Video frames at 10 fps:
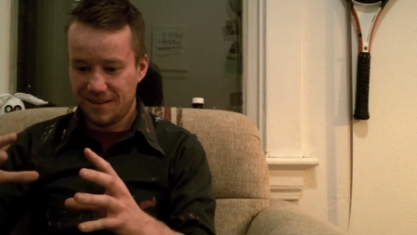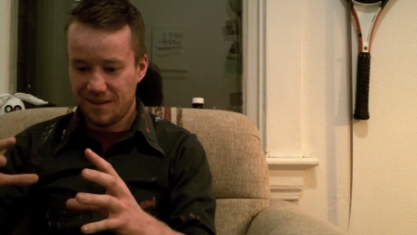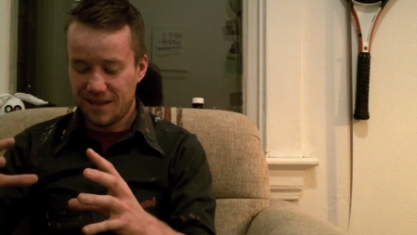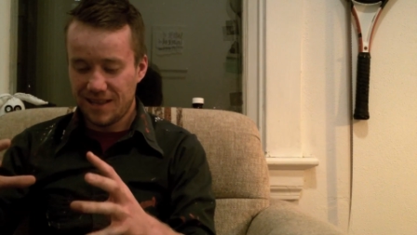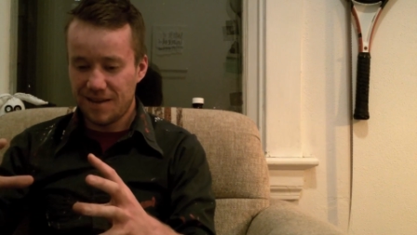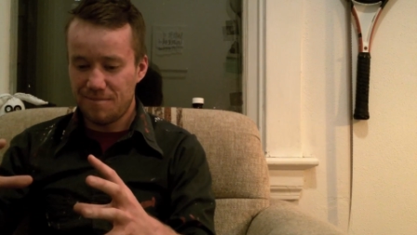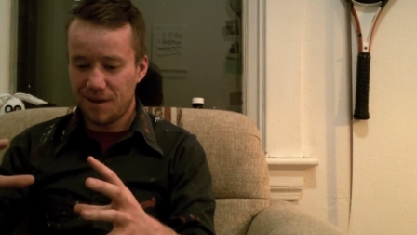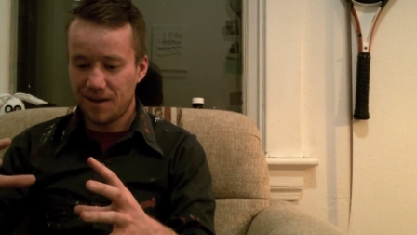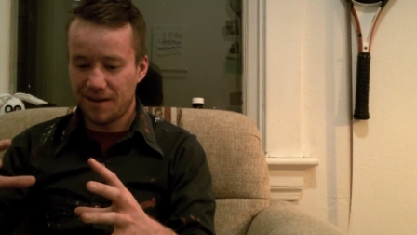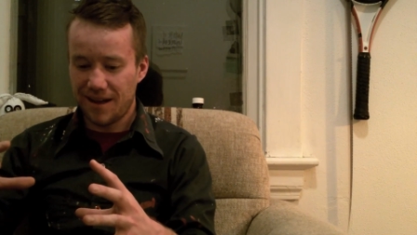It had like a
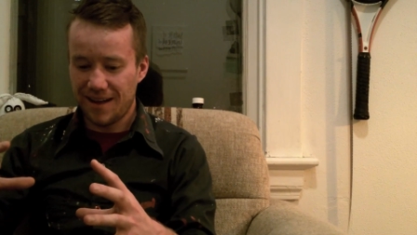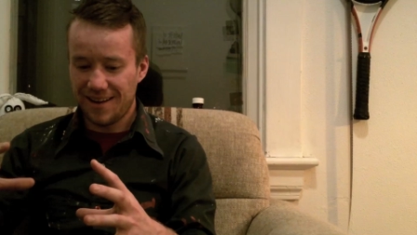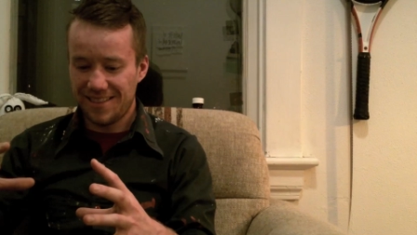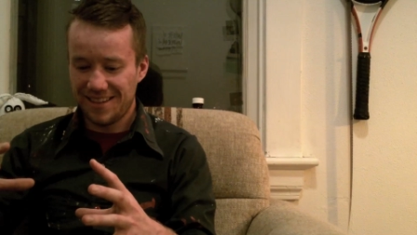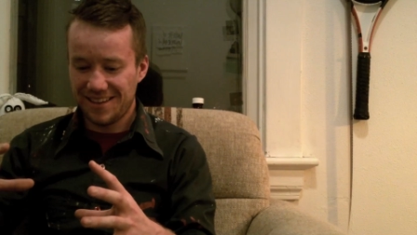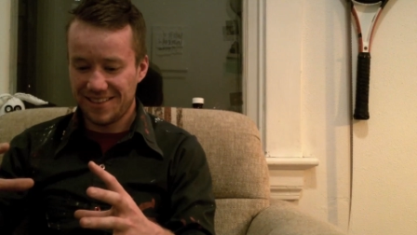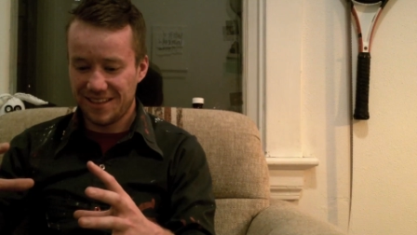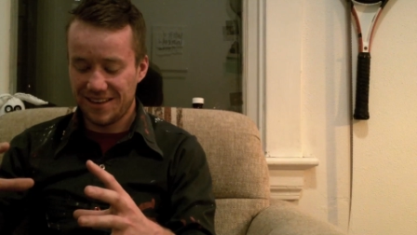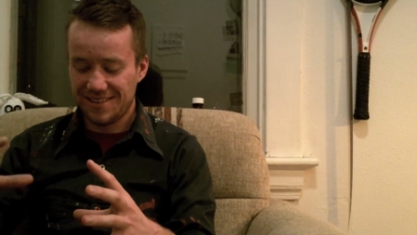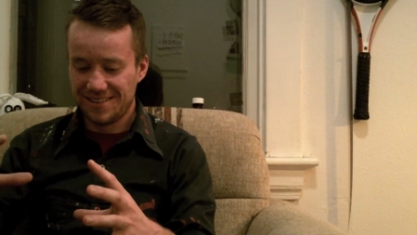bigger head, I think,
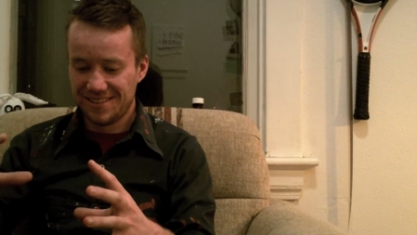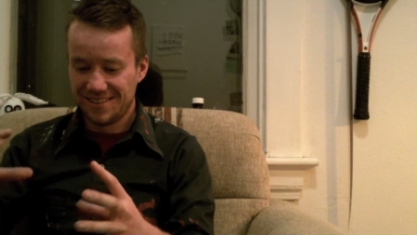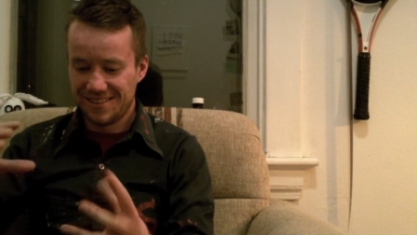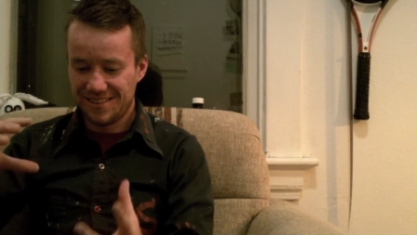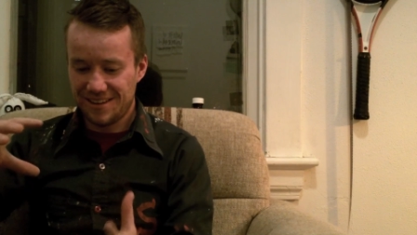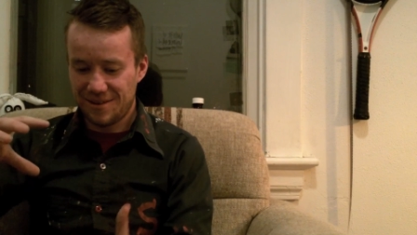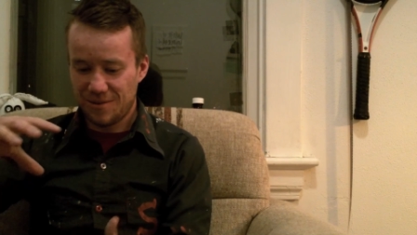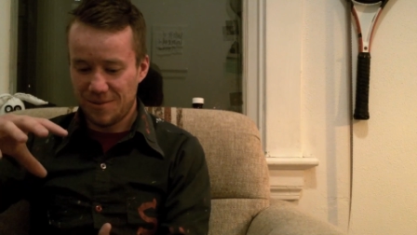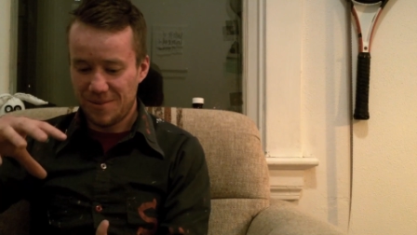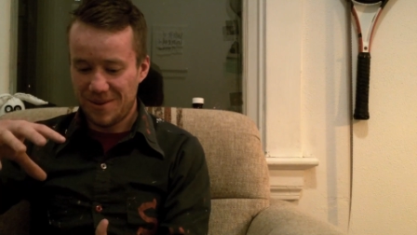than a
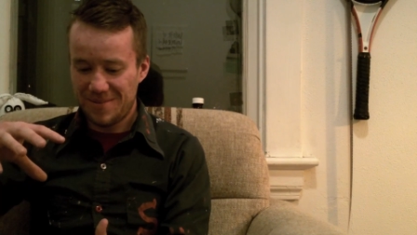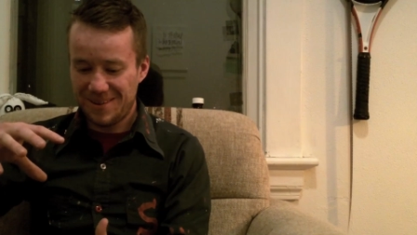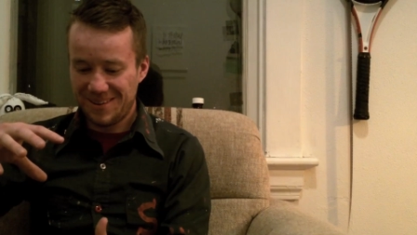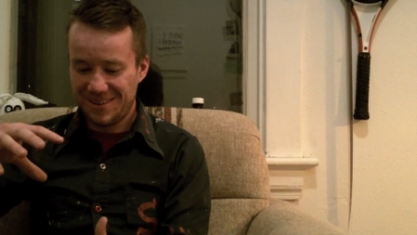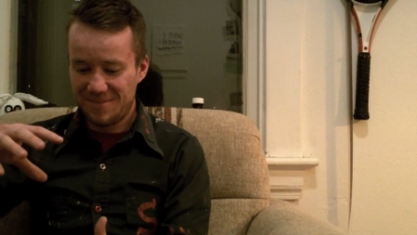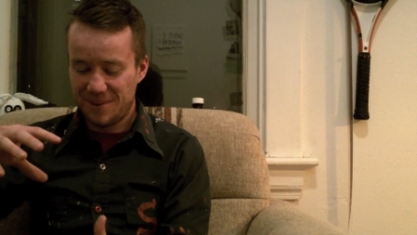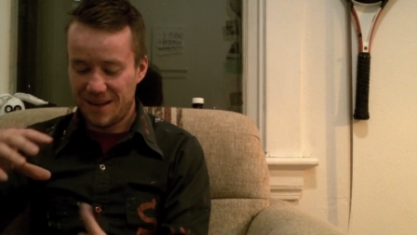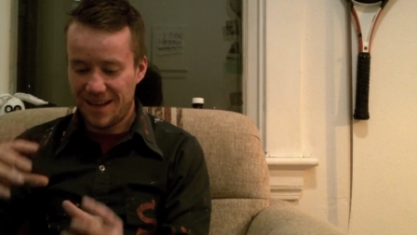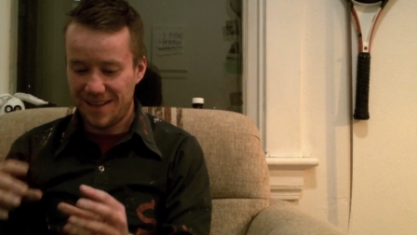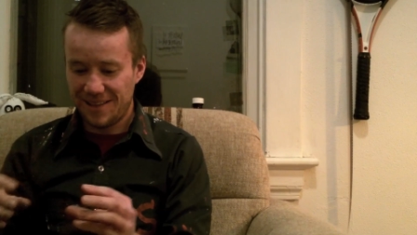normal baby, but it
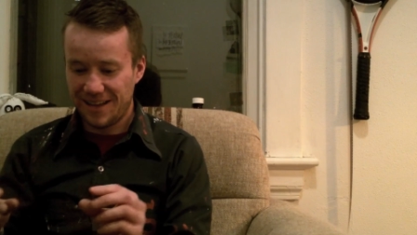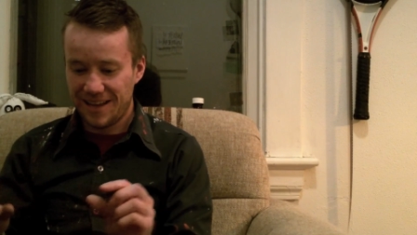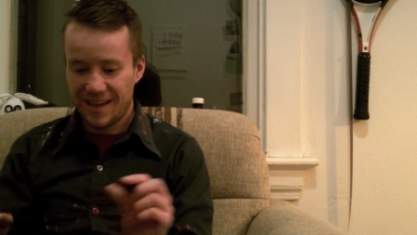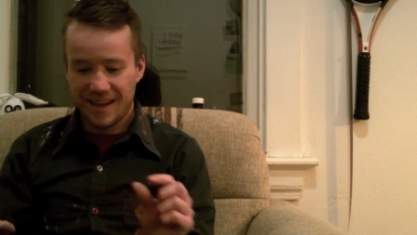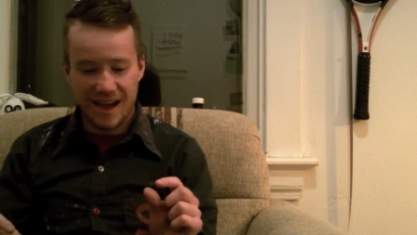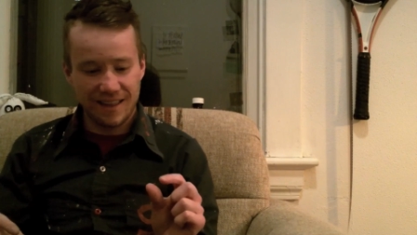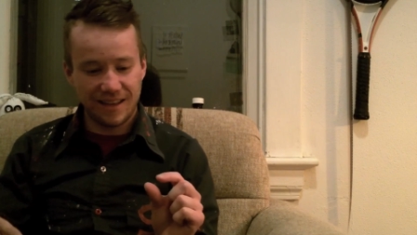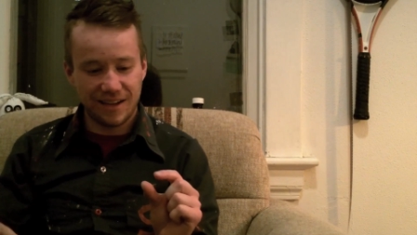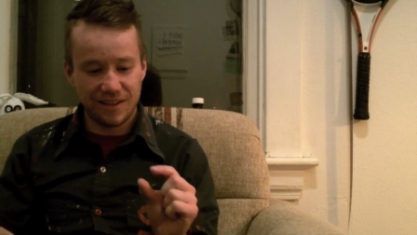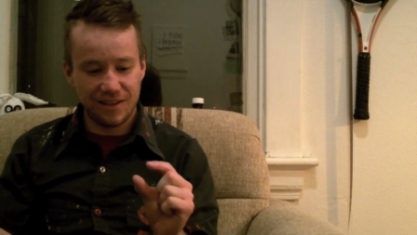had like
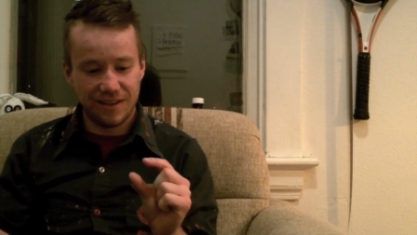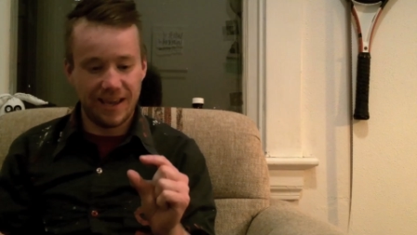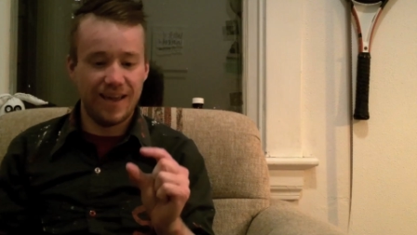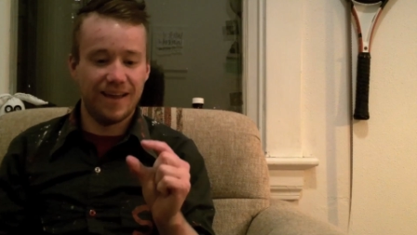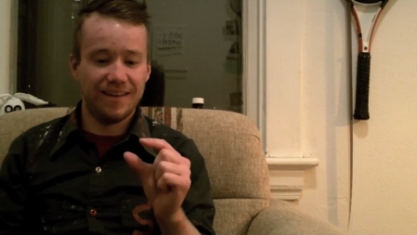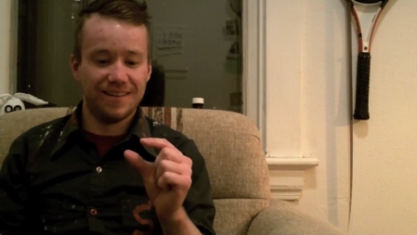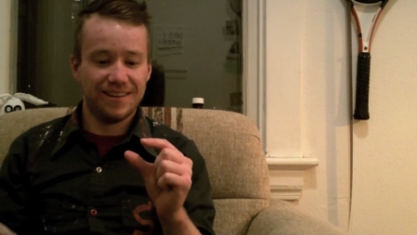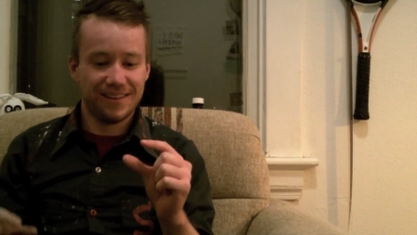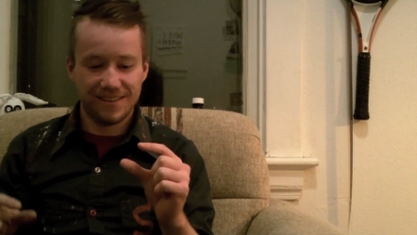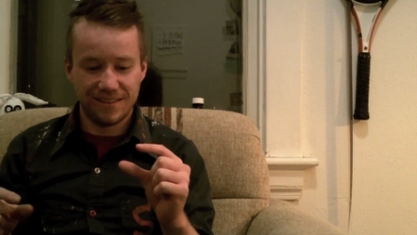a little hand,
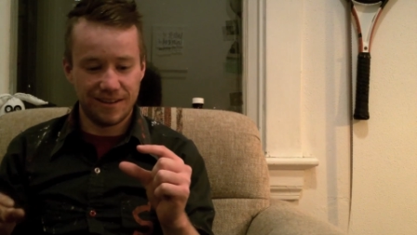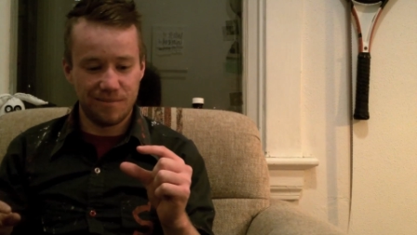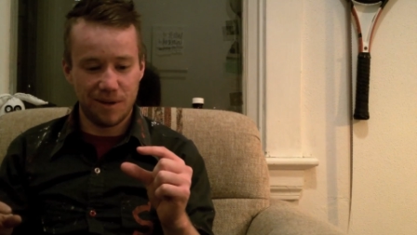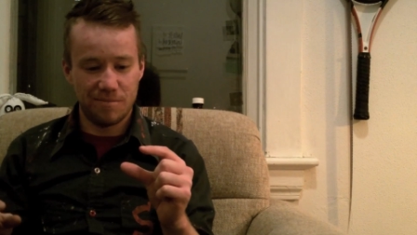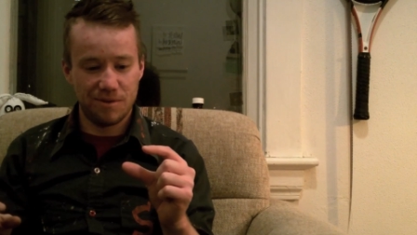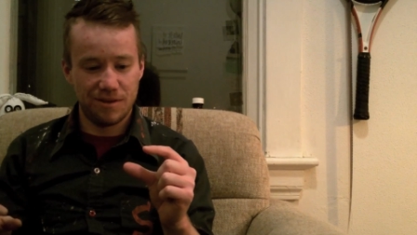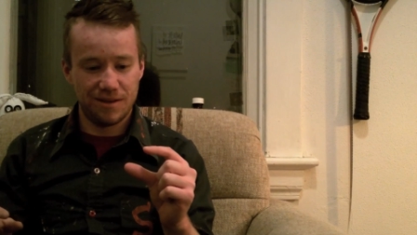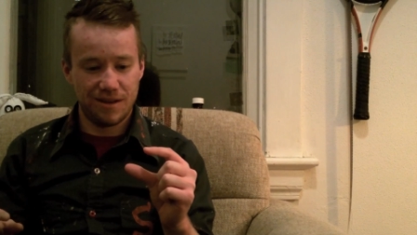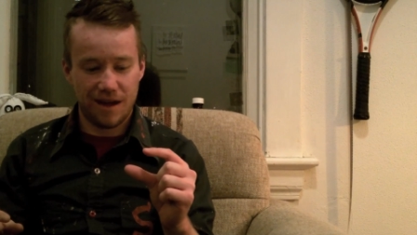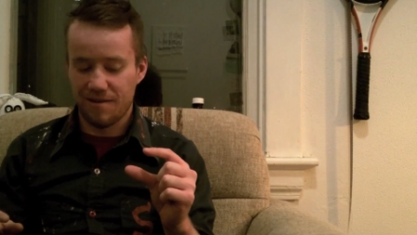like a baby.
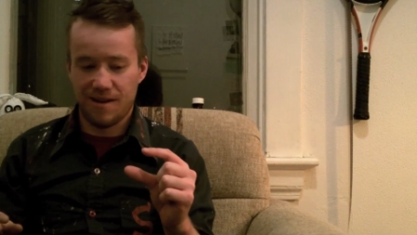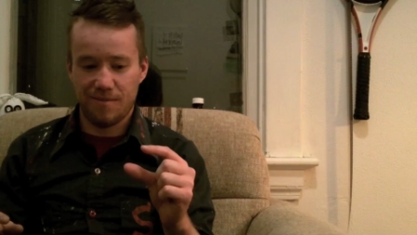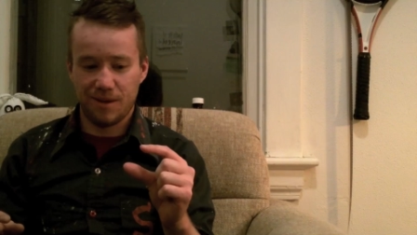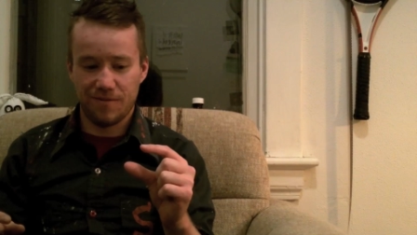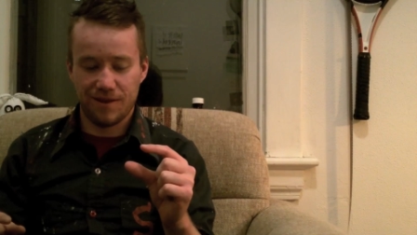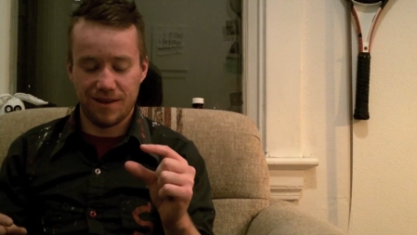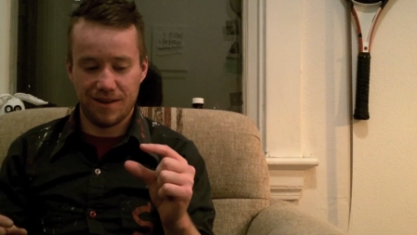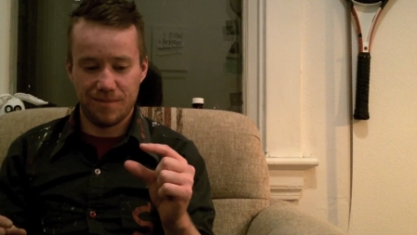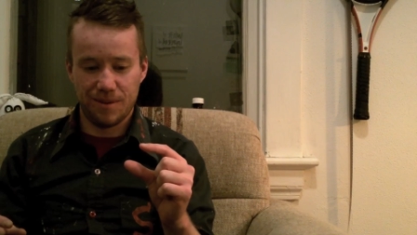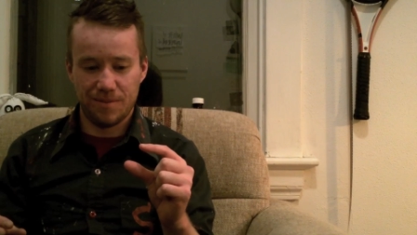I don't know how big of a hand
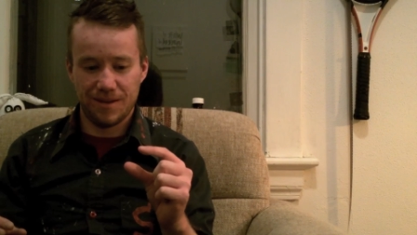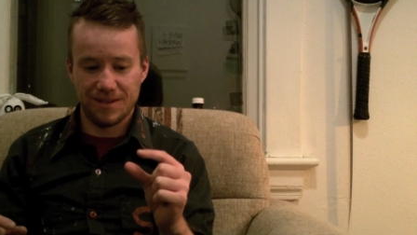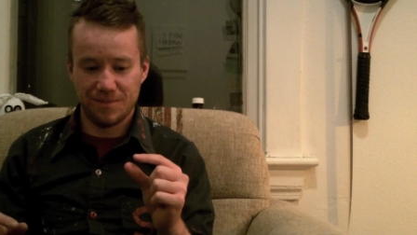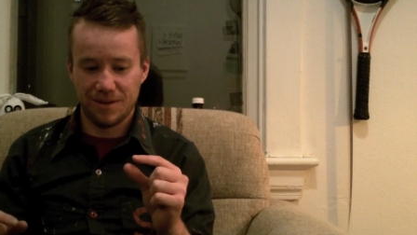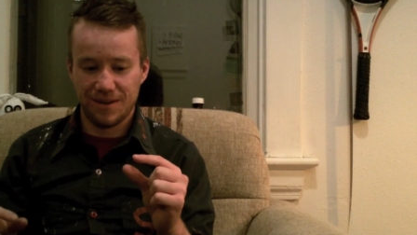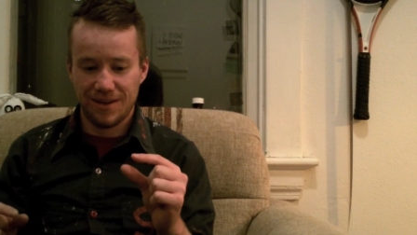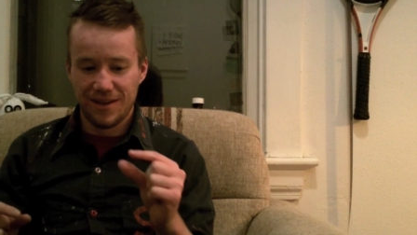a baby has, but